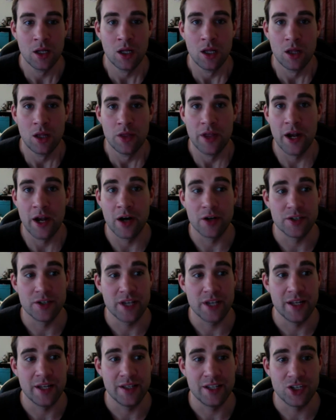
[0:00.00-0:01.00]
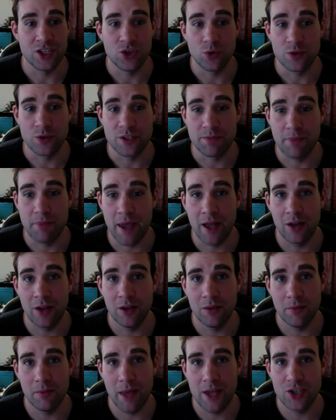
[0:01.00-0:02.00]
There's an additional
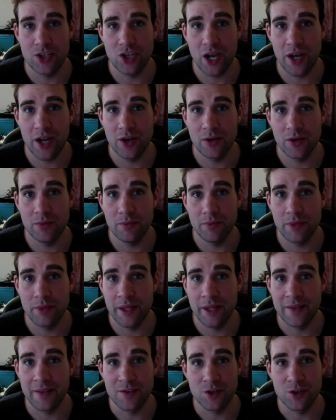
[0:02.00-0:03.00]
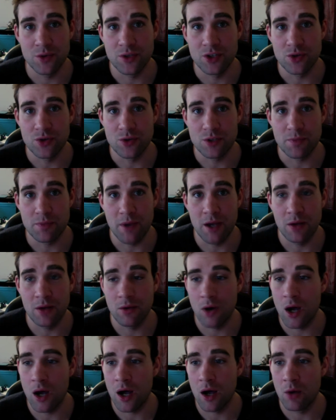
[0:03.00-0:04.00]
spell magic item that gives you an additional
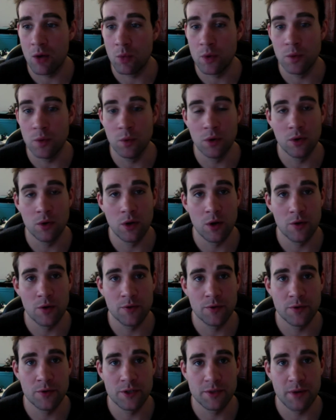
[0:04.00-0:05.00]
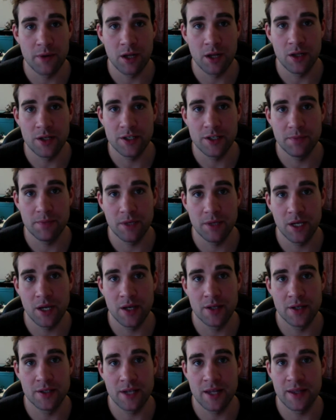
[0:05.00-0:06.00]
spell. We will go through the spell list
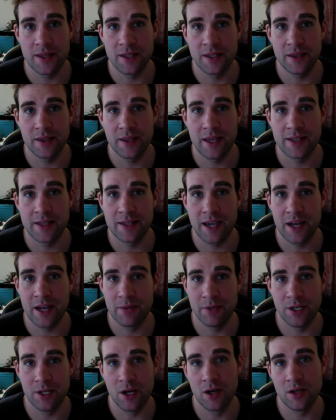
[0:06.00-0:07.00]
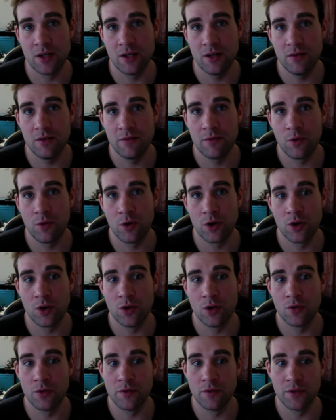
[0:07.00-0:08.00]
because I think that's got to be done for a
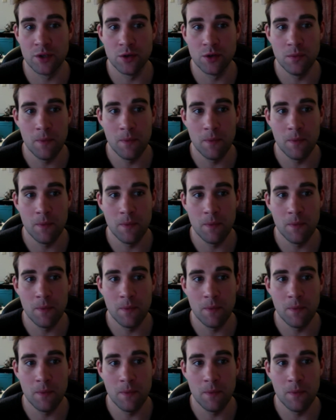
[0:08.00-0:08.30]
good review.